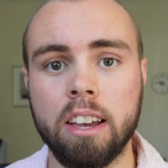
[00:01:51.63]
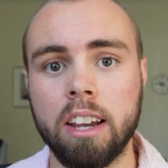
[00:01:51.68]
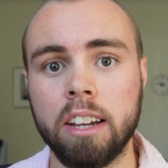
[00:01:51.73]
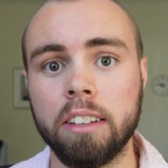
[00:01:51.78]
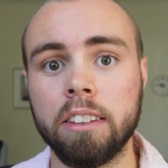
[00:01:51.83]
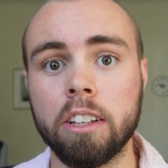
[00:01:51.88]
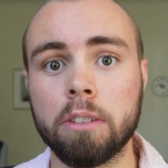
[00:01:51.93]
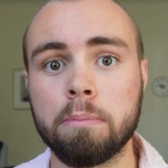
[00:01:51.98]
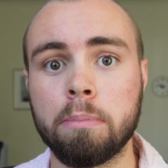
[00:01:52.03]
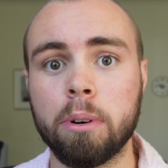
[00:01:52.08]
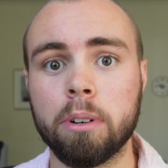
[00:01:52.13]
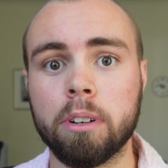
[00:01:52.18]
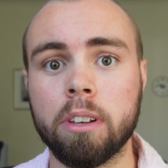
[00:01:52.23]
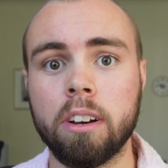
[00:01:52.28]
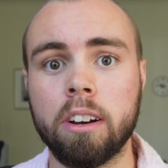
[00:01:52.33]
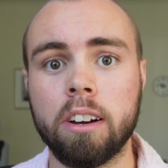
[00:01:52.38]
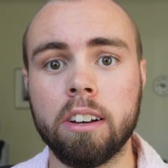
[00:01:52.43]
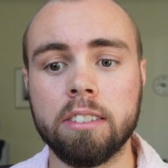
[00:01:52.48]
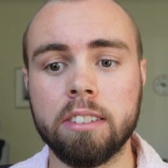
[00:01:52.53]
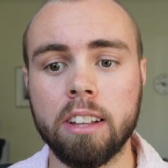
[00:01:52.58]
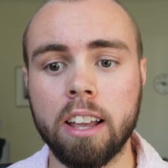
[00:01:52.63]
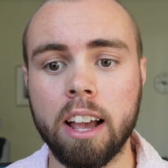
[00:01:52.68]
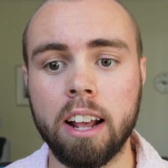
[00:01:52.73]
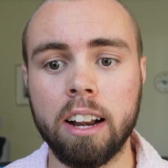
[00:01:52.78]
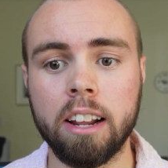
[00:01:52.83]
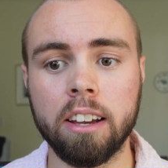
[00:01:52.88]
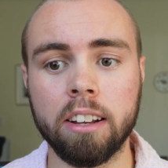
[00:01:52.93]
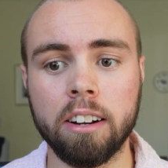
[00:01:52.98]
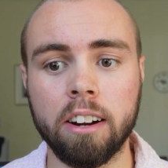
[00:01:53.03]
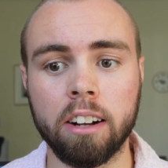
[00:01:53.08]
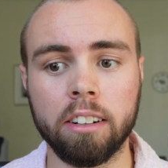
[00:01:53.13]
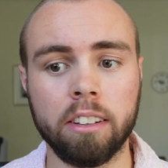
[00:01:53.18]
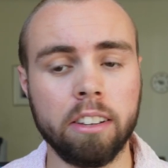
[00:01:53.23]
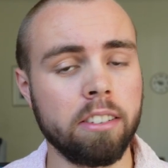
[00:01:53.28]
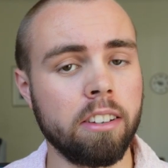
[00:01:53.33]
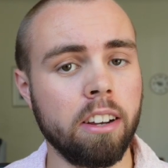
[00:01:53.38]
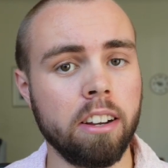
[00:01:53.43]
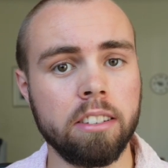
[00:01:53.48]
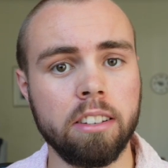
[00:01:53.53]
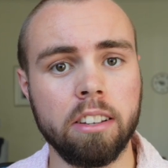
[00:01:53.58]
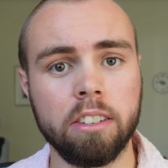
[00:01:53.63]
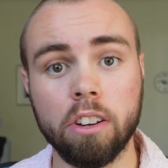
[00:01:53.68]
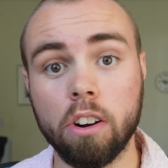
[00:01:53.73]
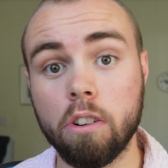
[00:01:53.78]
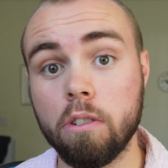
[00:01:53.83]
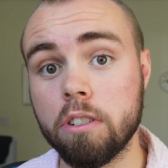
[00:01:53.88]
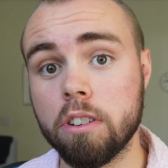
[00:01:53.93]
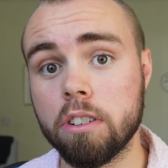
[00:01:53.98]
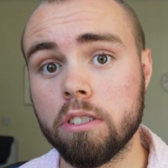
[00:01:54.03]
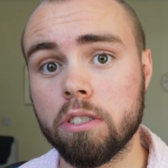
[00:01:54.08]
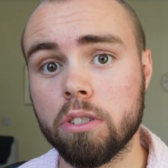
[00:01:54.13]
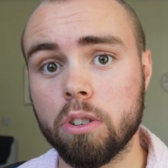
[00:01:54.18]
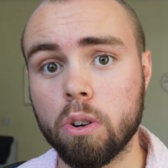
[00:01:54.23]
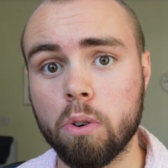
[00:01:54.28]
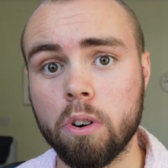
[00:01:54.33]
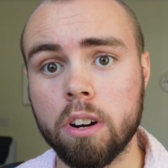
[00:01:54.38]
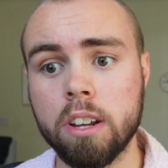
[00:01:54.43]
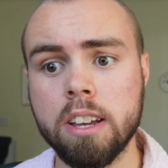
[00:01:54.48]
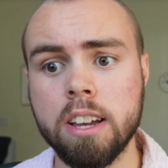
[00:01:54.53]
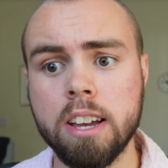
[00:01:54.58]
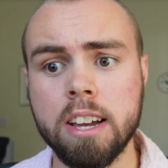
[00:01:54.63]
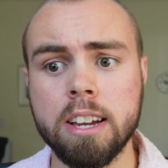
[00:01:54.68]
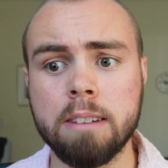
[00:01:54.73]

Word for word: In this podcast, Elliot and I discuss his origin story,